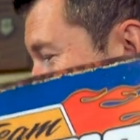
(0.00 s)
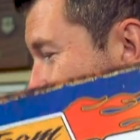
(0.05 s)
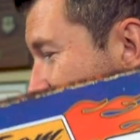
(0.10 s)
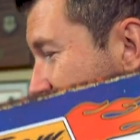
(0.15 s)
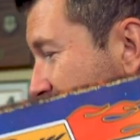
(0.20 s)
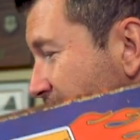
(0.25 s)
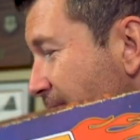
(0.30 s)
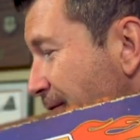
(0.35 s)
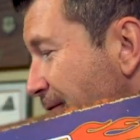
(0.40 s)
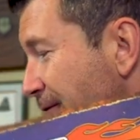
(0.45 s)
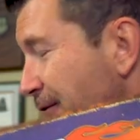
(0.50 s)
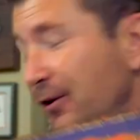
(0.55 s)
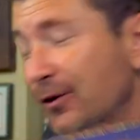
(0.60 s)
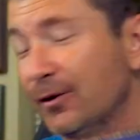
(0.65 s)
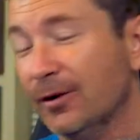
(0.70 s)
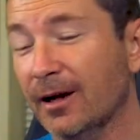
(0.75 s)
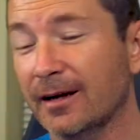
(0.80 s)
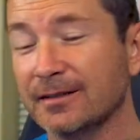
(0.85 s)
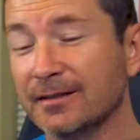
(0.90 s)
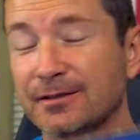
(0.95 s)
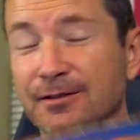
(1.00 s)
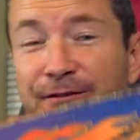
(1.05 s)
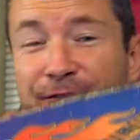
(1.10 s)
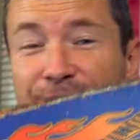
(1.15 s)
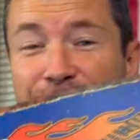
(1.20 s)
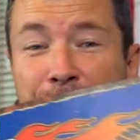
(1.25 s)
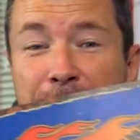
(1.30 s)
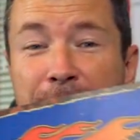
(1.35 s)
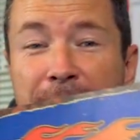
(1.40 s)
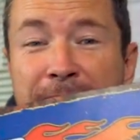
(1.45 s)
It's not for you, Kaiser. It's
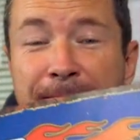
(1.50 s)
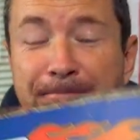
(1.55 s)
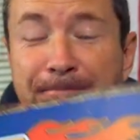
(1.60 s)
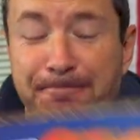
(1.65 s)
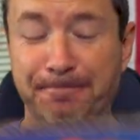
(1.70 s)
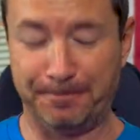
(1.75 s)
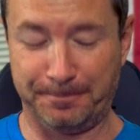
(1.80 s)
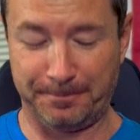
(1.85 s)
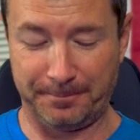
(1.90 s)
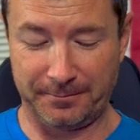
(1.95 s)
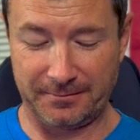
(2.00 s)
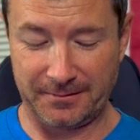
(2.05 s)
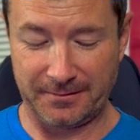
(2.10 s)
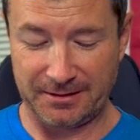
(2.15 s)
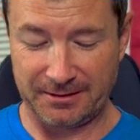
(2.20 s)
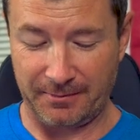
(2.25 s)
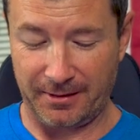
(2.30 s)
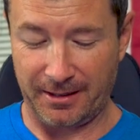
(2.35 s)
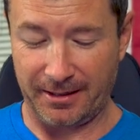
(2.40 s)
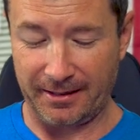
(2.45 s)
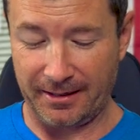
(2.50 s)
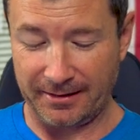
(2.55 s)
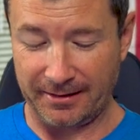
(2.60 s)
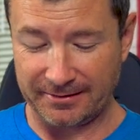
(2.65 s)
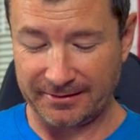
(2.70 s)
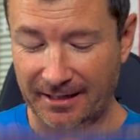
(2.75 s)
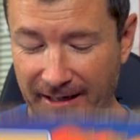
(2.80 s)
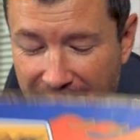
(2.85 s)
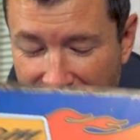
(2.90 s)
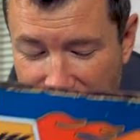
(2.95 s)
for me. It's badass.
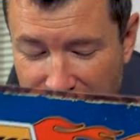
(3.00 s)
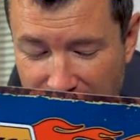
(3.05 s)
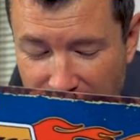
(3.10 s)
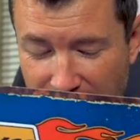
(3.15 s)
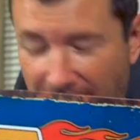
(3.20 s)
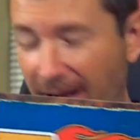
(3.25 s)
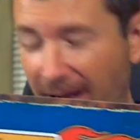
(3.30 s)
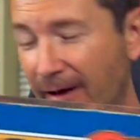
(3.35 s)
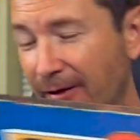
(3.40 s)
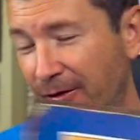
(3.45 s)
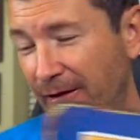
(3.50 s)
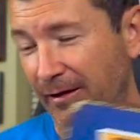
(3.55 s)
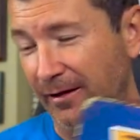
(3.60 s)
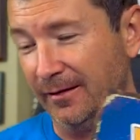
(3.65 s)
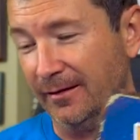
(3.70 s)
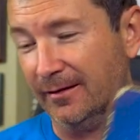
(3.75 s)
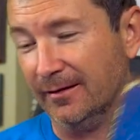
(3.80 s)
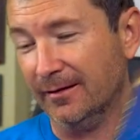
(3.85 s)
Thank you, Kathi.